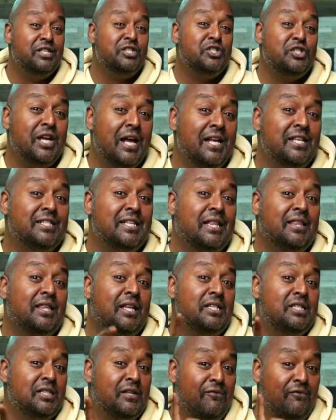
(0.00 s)
there's a chance
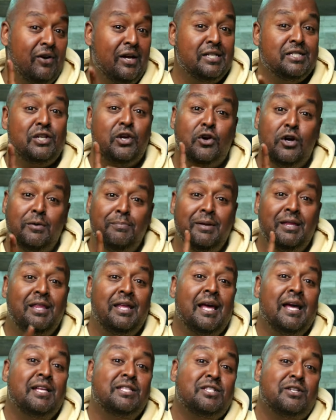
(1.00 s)
that this device could be
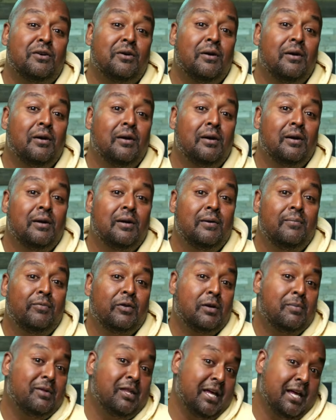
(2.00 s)
the answer.
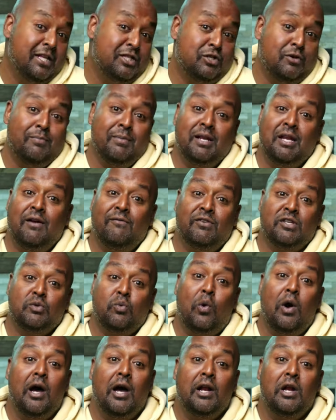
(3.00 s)
It could be the answer many of
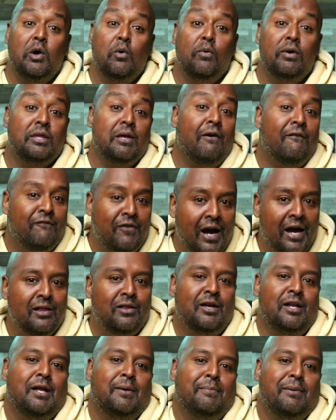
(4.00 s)
us want, without
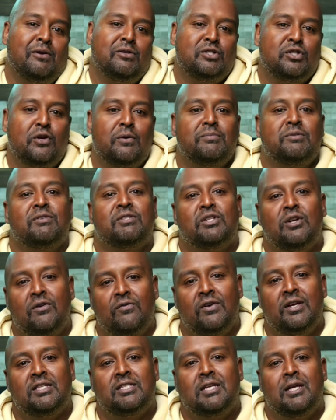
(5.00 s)
violating Bell's terms of
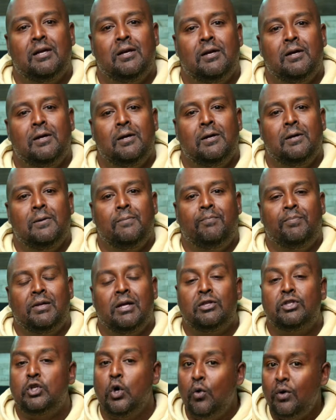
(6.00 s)
service.
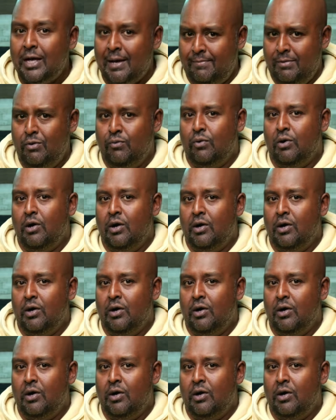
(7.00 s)
Now don't get me